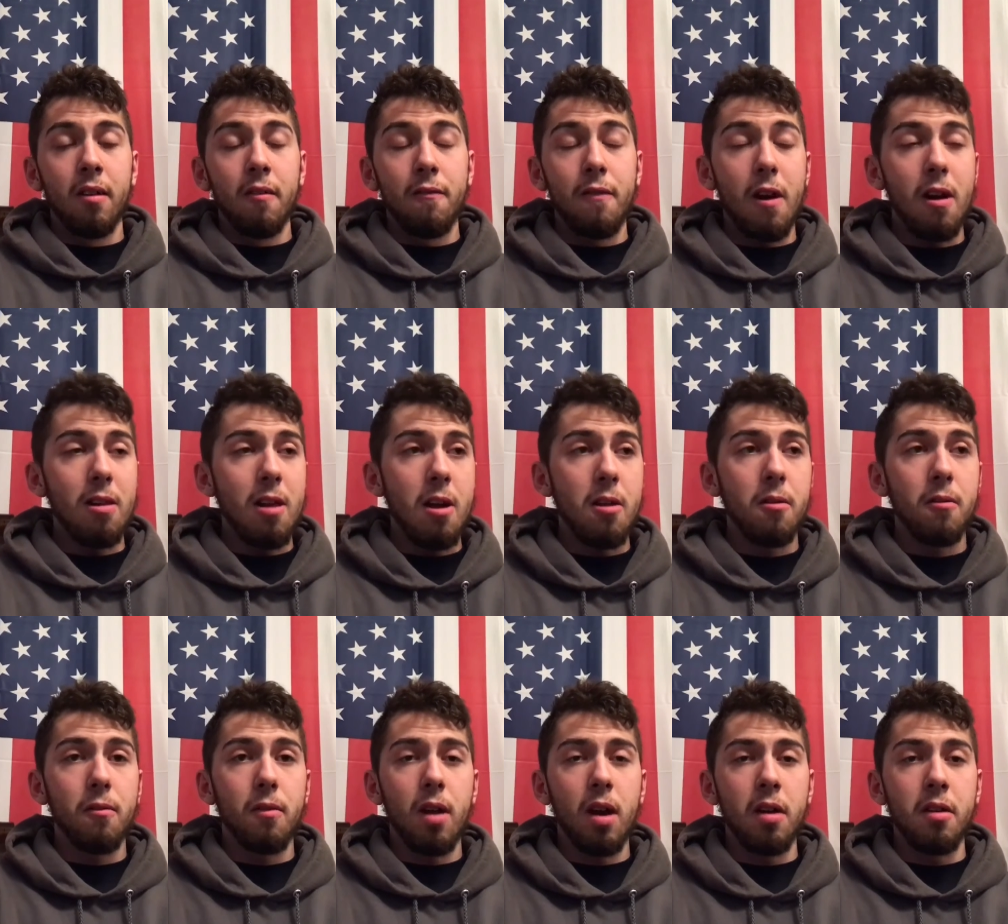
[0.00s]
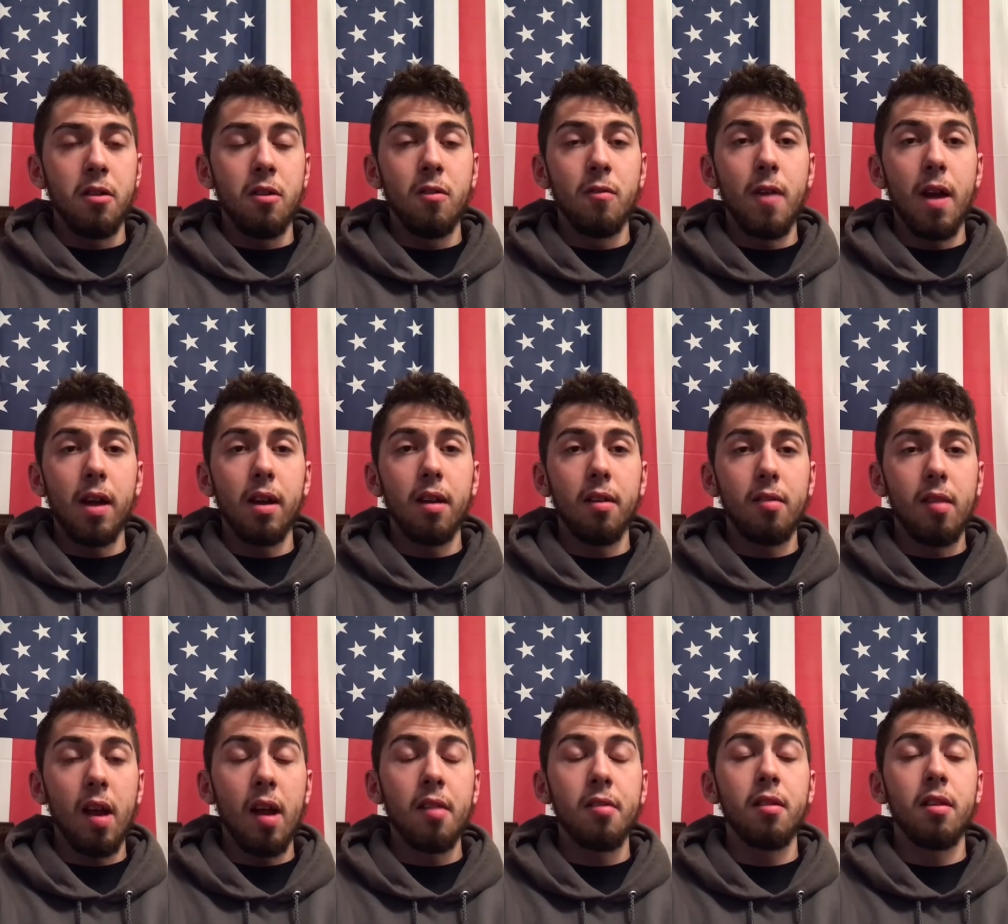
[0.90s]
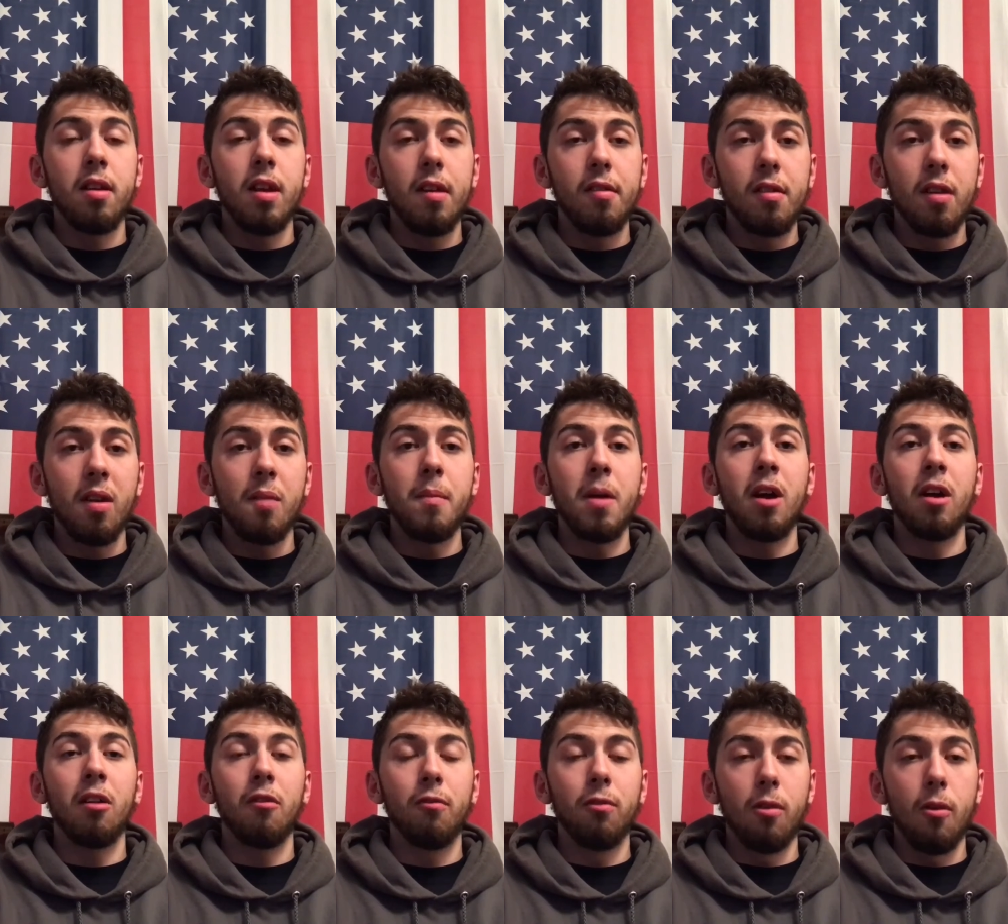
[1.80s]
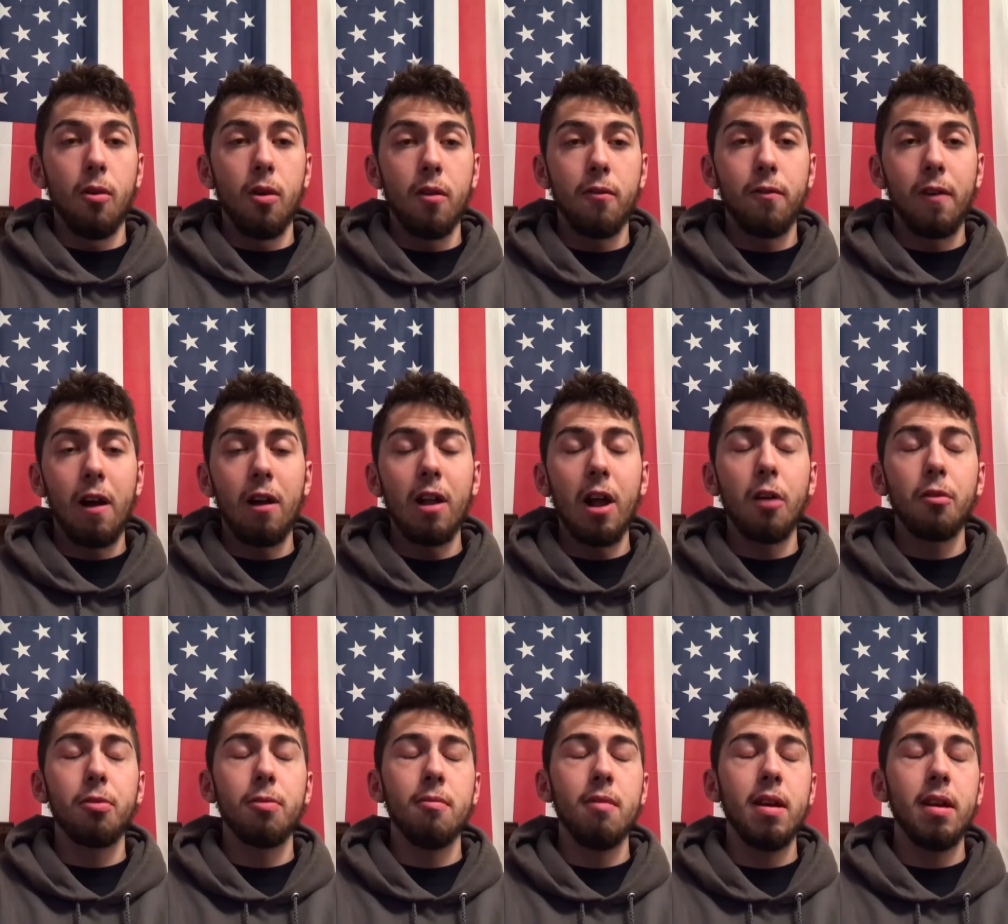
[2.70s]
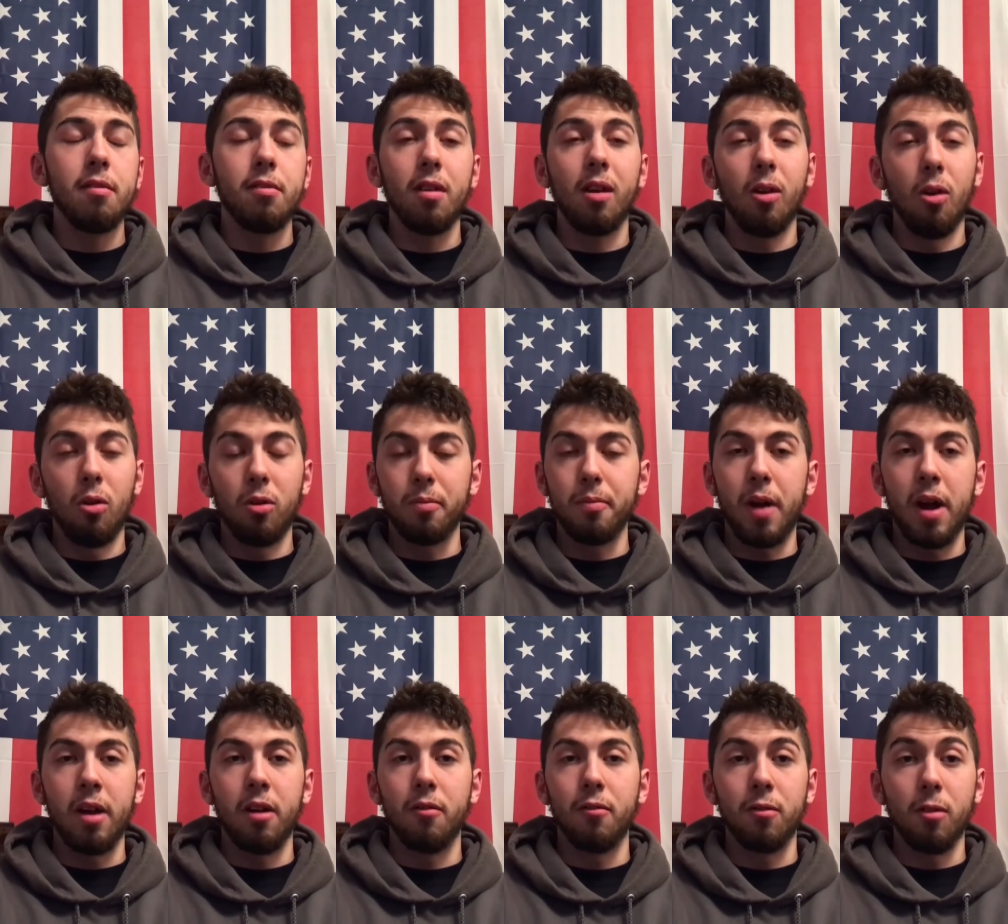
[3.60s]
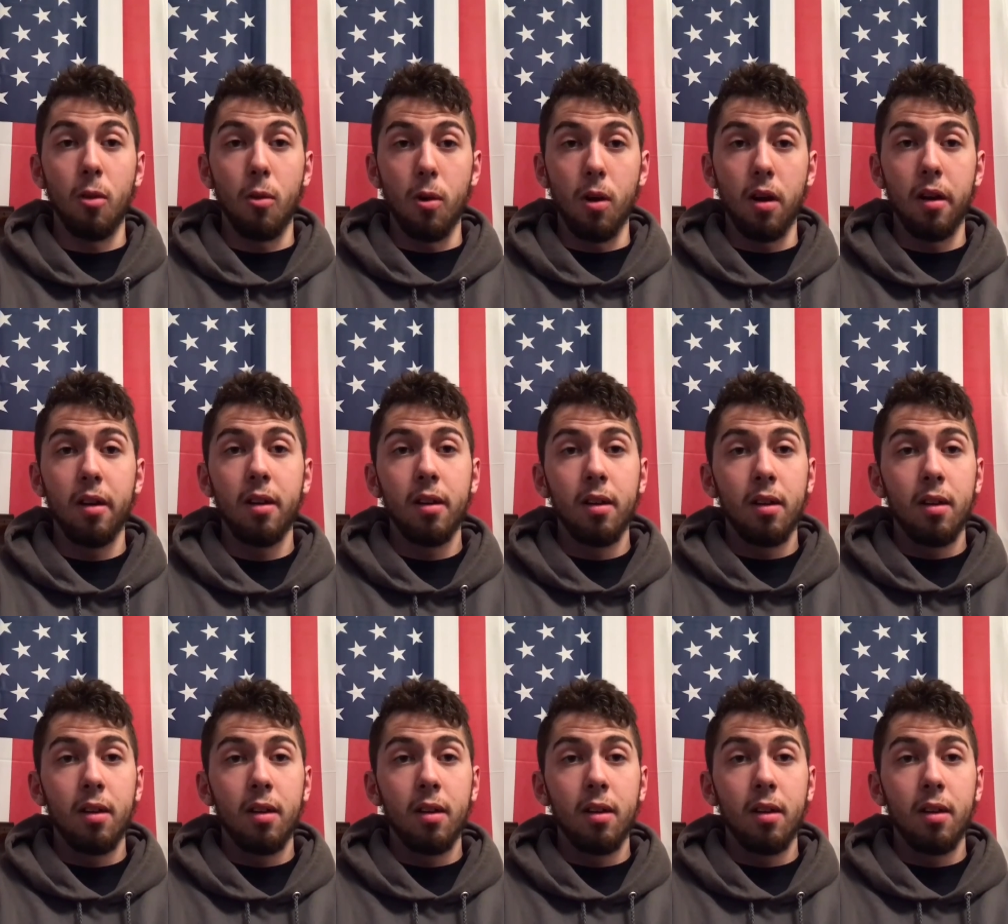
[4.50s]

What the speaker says: Fallout New Vegas has a decent amount of lore. Fallout 3 is a goldmine of lore.